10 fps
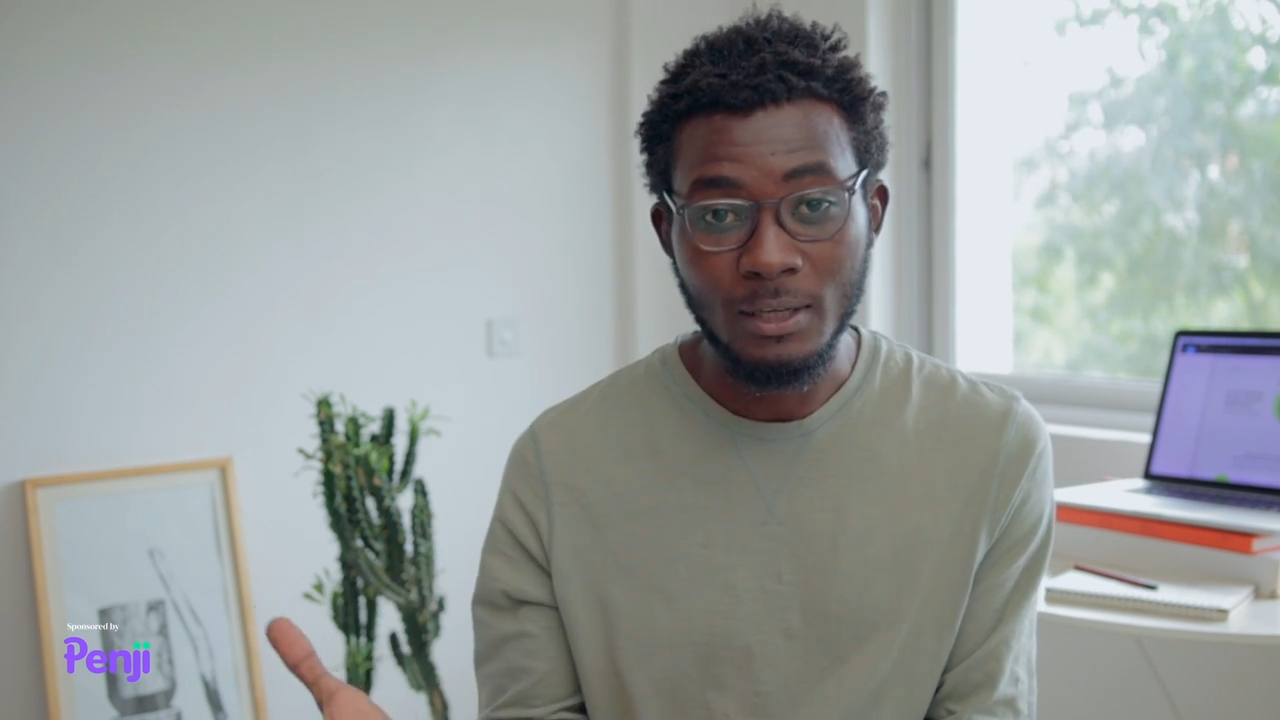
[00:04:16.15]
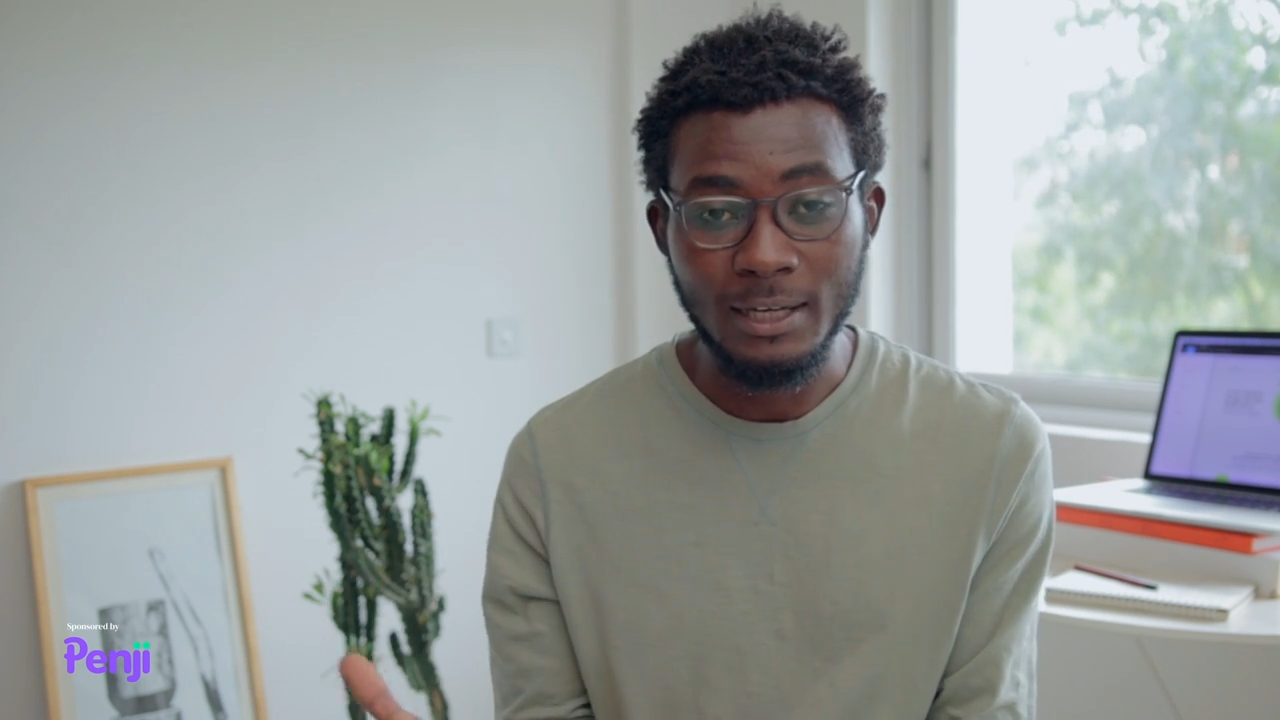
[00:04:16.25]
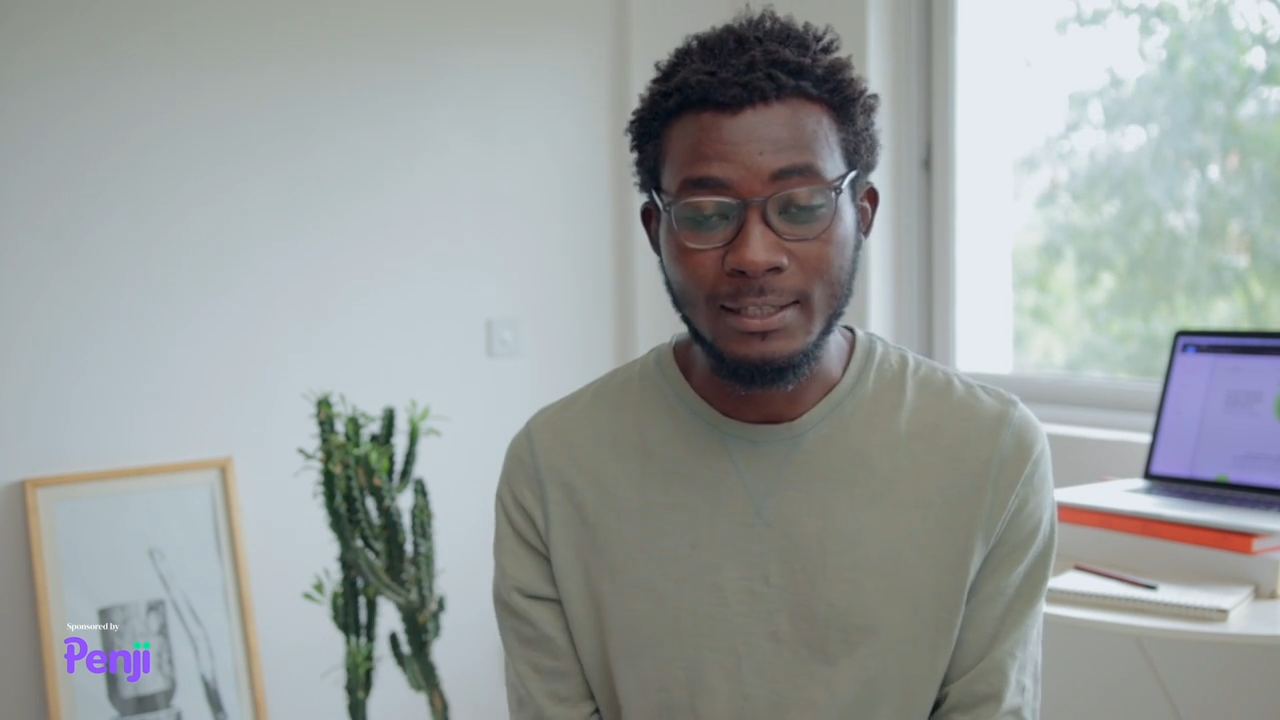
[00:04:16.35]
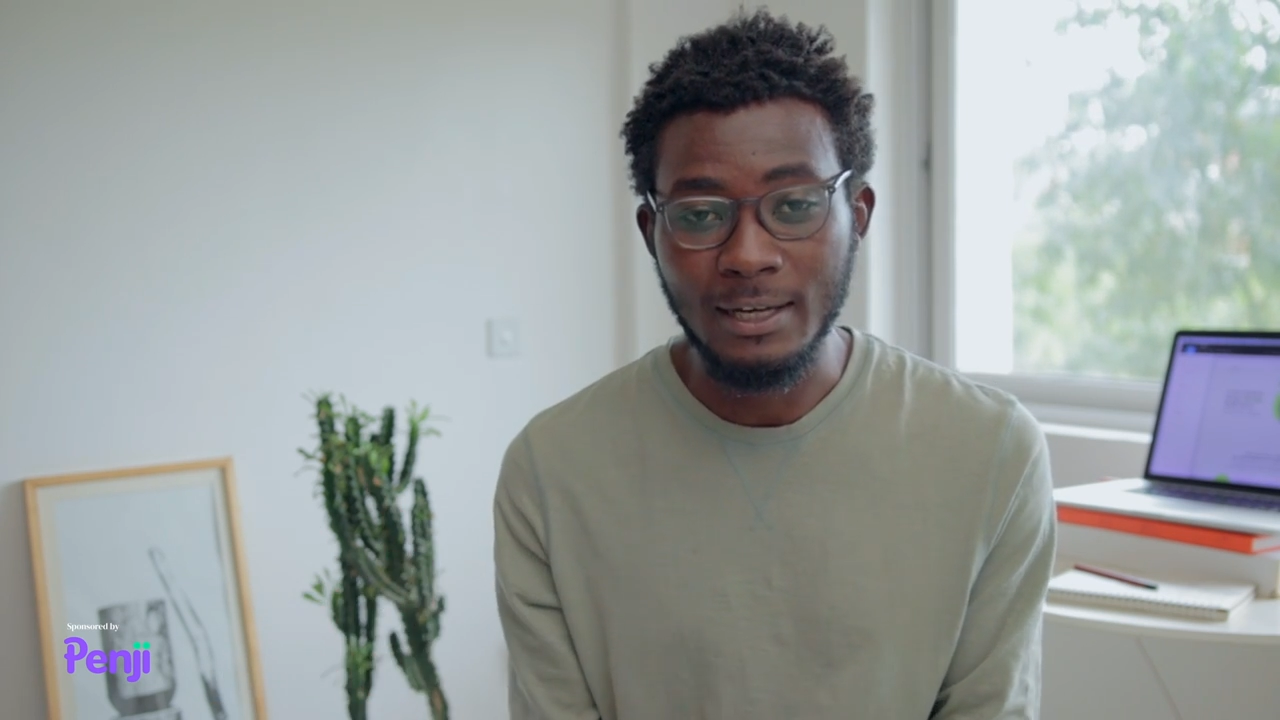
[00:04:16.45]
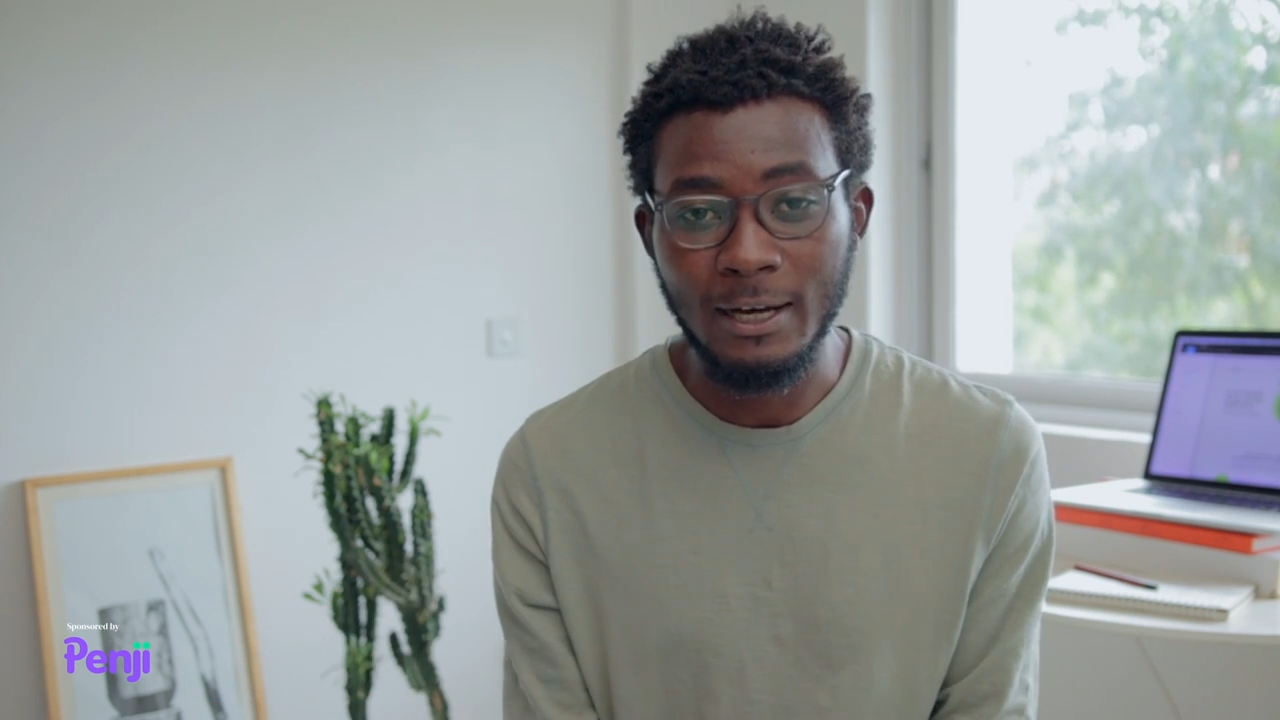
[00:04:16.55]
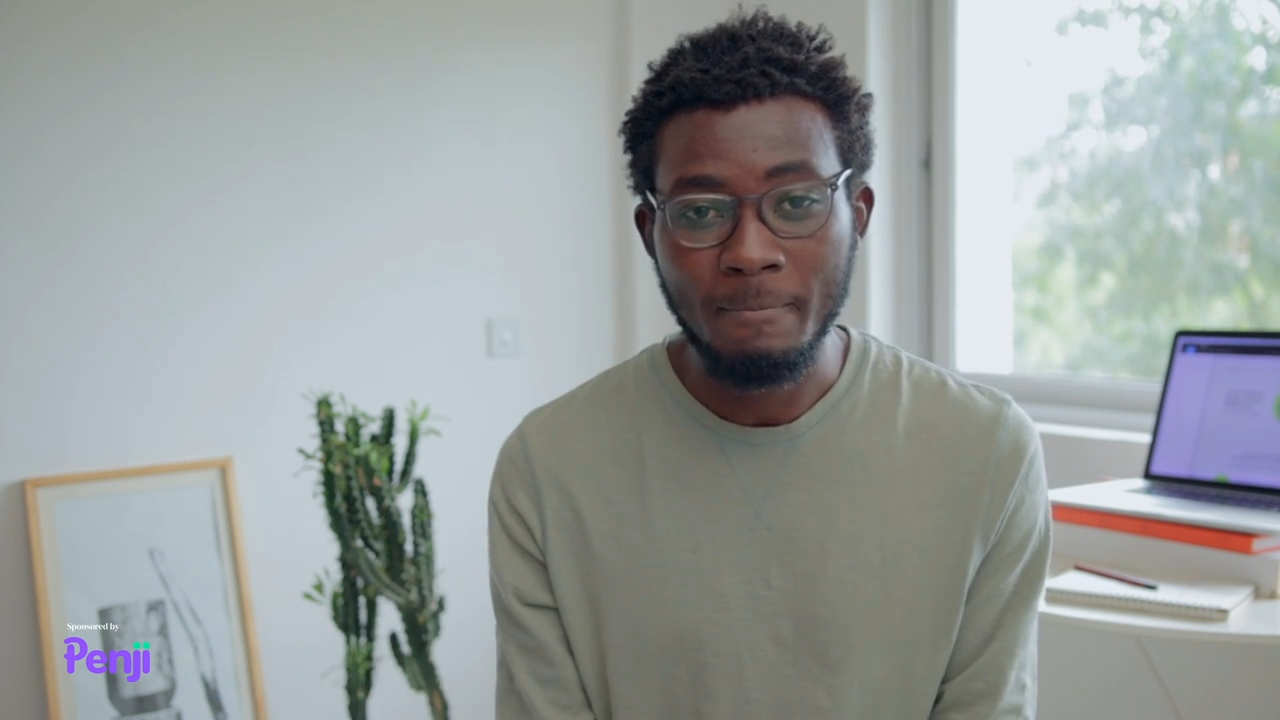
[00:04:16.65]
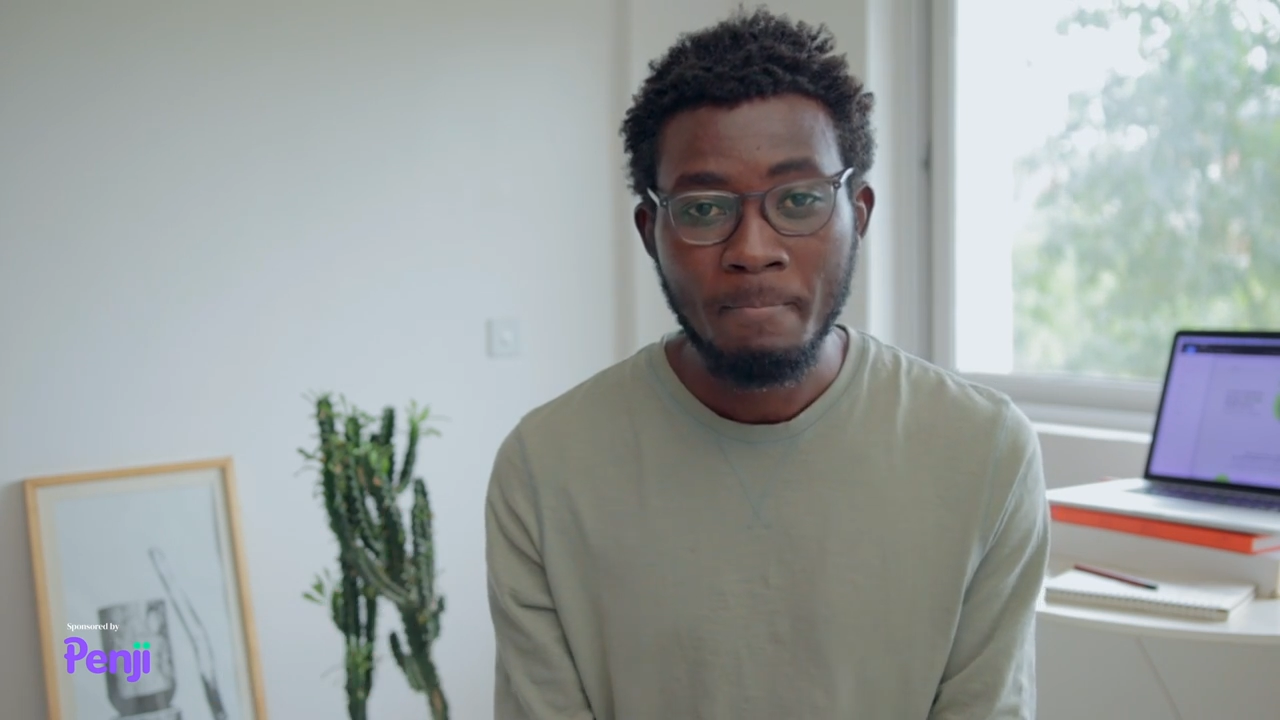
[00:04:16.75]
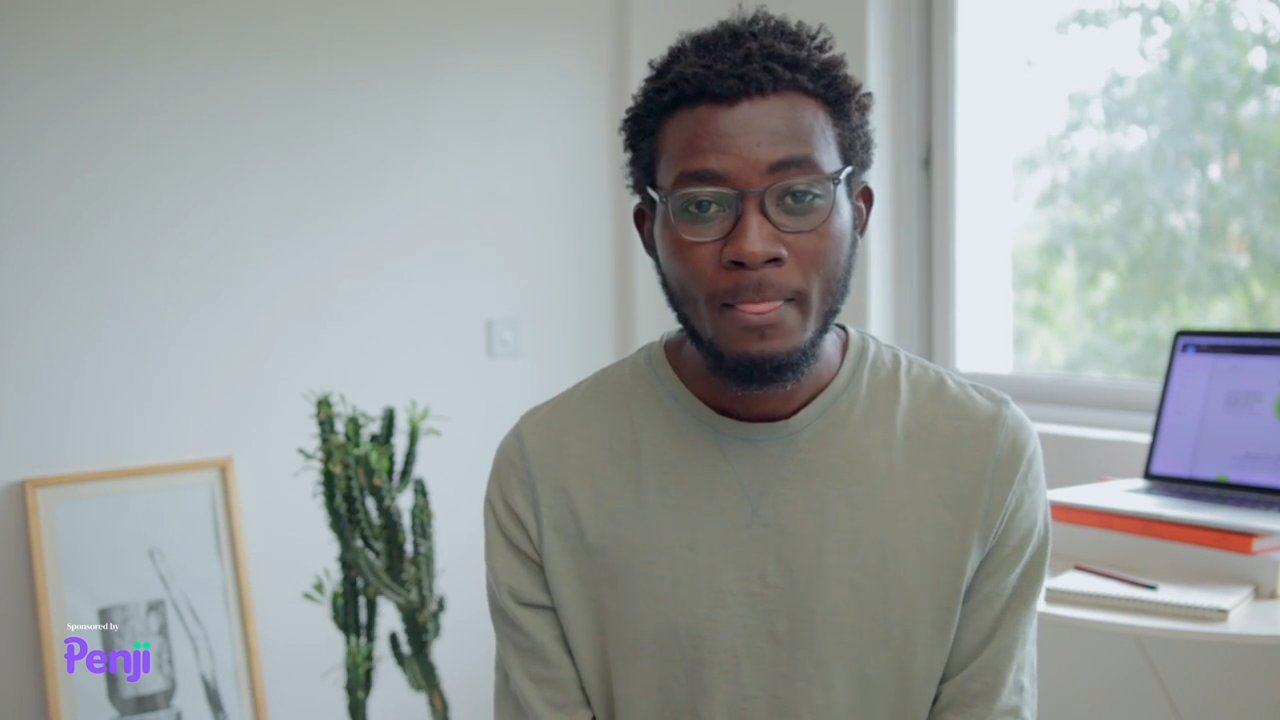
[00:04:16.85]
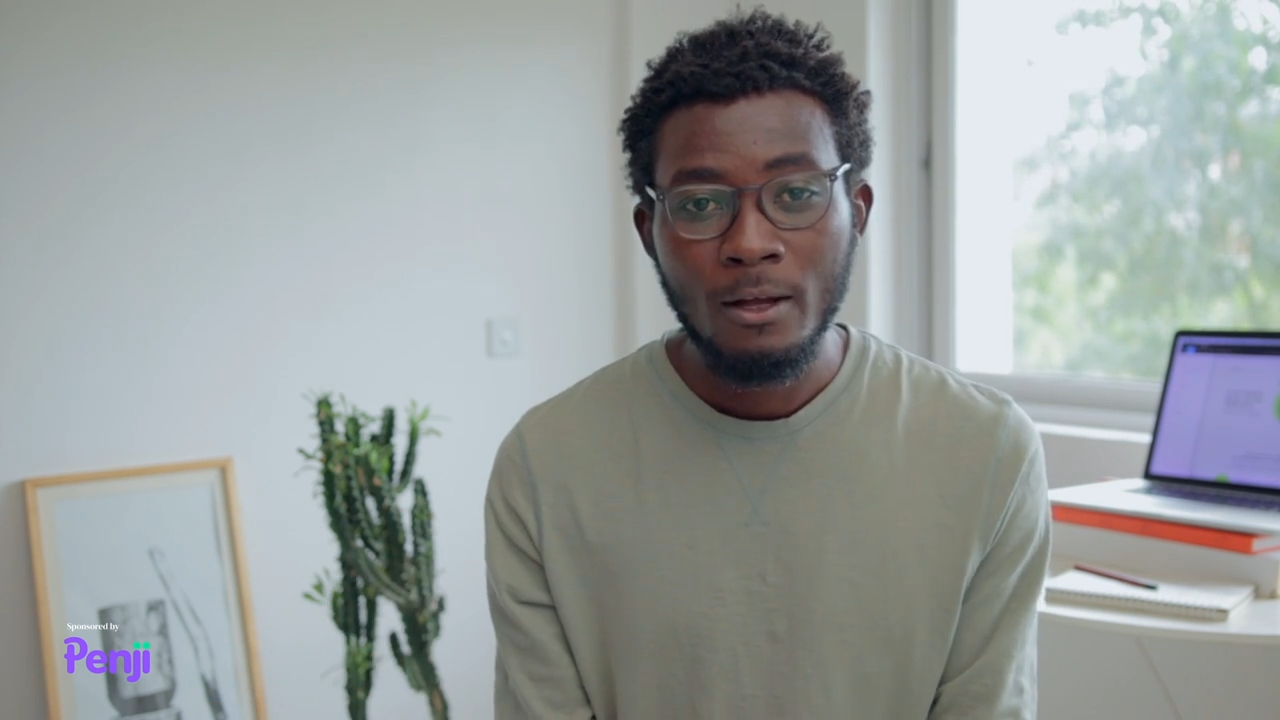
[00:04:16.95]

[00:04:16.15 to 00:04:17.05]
that